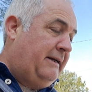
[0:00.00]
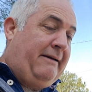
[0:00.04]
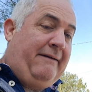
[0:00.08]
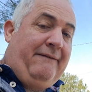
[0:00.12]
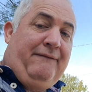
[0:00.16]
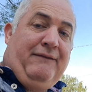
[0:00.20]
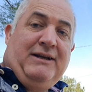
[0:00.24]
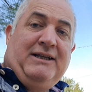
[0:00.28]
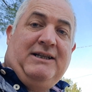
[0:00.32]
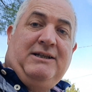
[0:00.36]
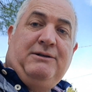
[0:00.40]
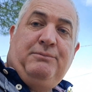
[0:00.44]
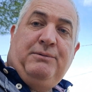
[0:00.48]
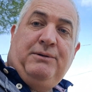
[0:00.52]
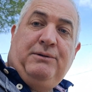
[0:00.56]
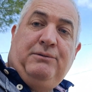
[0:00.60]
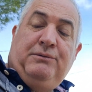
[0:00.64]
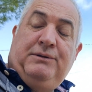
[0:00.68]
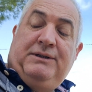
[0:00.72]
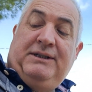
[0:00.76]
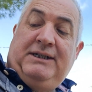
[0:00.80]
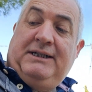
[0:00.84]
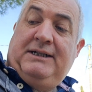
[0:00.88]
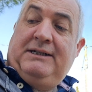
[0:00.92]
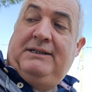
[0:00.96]
fitted with
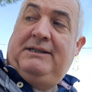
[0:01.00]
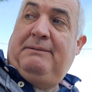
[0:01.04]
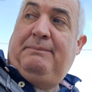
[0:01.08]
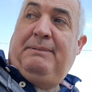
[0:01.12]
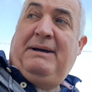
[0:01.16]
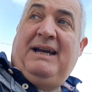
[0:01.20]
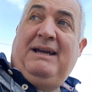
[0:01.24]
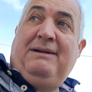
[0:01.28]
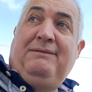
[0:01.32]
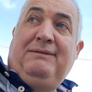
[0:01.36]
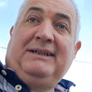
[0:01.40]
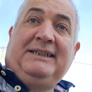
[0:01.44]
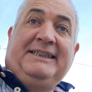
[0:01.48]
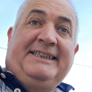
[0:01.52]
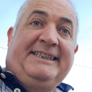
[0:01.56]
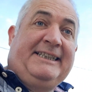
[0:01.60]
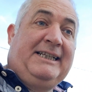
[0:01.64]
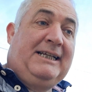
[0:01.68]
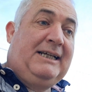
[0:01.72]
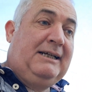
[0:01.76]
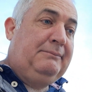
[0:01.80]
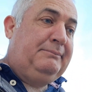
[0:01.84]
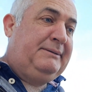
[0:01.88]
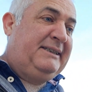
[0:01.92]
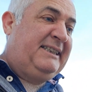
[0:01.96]
all the paving
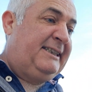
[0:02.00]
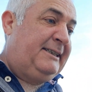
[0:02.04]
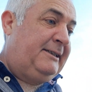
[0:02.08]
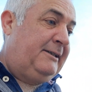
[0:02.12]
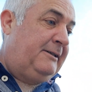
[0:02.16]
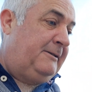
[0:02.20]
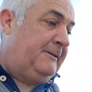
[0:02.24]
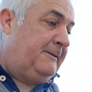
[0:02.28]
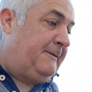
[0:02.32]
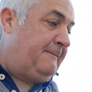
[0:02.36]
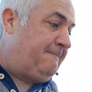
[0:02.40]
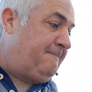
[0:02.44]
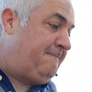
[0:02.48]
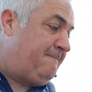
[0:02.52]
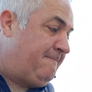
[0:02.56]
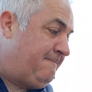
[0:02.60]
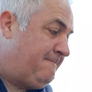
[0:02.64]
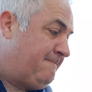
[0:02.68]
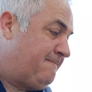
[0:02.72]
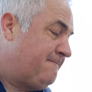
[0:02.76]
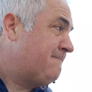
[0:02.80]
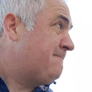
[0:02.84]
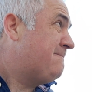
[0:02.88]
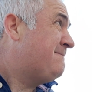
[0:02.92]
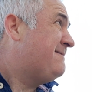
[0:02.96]
slabs. So
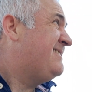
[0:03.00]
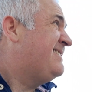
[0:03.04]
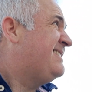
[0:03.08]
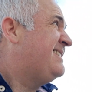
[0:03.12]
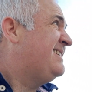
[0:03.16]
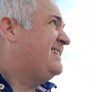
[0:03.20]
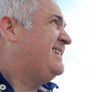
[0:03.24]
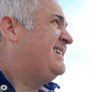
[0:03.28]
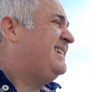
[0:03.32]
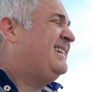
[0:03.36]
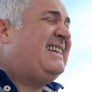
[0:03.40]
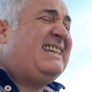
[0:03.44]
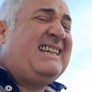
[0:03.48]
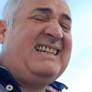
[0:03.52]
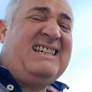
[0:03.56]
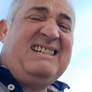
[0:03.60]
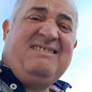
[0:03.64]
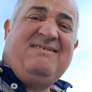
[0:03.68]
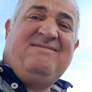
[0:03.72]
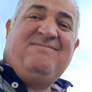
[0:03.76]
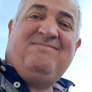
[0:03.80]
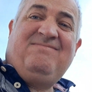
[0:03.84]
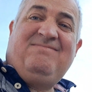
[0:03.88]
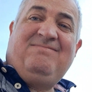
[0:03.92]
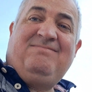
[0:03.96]
yeah,
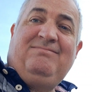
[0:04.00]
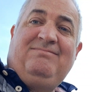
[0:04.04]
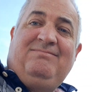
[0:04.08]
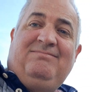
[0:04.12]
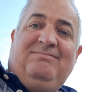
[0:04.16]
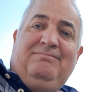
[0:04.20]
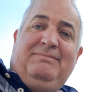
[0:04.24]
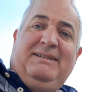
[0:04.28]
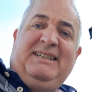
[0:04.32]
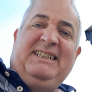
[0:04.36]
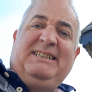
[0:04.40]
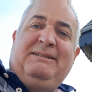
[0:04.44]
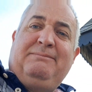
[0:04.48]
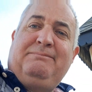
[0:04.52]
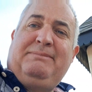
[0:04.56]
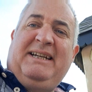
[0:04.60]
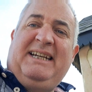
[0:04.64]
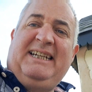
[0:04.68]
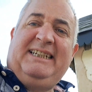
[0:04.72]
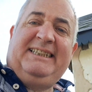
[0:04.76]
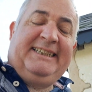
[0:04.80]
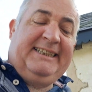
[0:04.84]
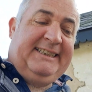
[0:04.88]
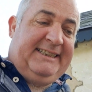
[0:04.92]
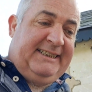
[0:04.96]
bits and
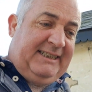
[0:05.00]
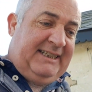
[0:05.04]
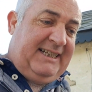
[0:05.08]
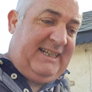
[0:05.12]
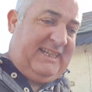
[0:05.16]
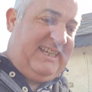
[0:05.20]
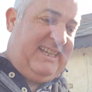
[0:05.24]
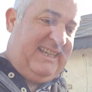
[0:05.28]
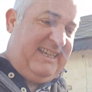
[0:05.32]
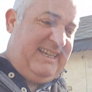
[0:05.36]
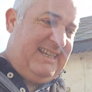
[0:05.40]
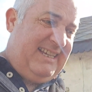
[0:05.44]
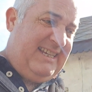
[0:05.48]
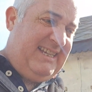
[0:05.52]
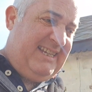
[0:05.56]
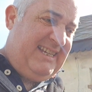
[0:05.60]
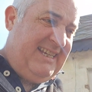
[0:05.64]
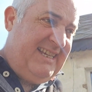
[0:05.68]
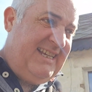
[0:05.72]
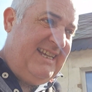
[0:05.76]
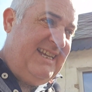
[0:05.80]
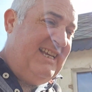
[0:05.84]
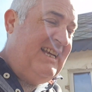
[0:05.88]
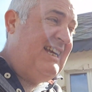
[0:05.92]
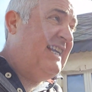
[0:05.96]
pieces today.
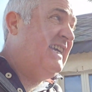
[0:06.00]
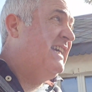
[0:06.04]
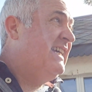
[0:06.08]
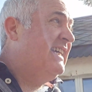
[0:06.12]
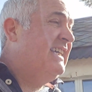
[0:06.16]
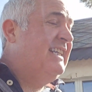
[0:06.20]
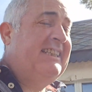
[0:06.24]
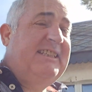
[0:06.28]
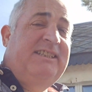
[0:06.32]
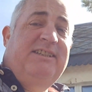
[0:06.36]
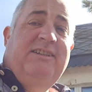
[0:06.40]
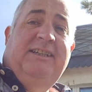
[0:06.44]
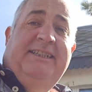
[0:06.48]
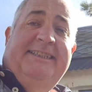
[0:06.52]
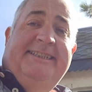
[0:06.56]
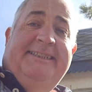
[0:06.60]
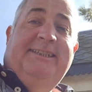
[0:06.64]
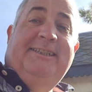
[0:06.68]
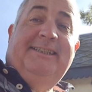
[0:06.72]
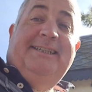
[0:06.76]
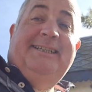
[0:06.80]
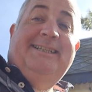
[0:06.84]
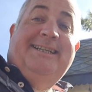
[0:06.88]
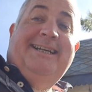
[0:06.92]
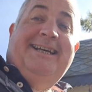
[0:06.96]
Nice
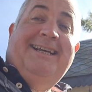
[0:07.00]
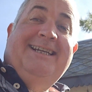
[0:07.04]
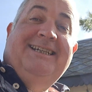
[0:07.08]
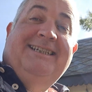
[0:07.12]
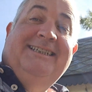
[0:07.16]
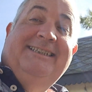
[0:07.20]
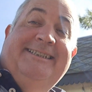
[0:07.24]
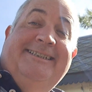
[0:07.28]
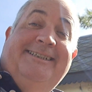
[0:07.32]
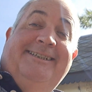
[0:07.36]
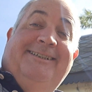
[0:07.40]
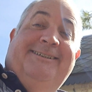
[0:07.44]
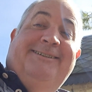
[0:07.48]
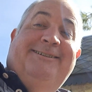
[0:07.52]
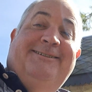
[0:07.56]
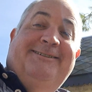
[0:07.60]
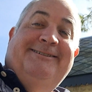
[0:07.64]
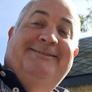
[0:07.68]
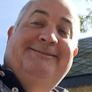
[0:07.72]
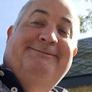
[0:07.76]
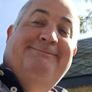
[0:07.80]
sunny day, so